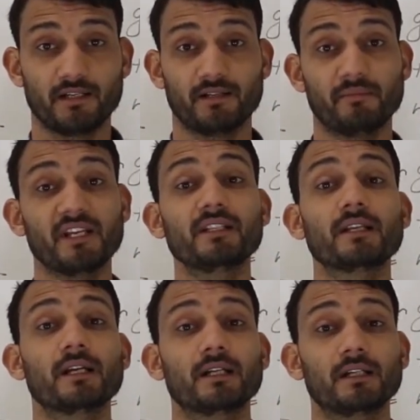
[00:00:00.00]
remains
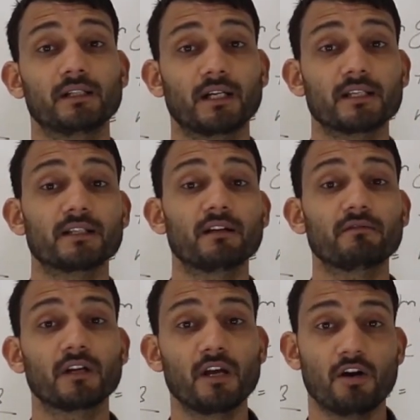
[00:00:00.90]
conserved
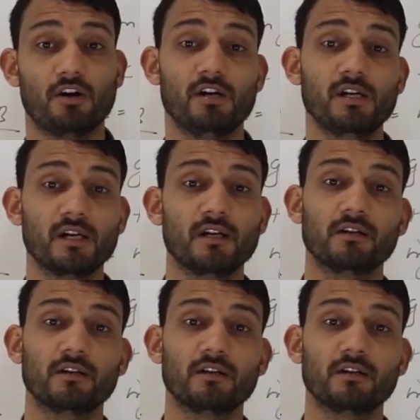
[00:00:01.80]
or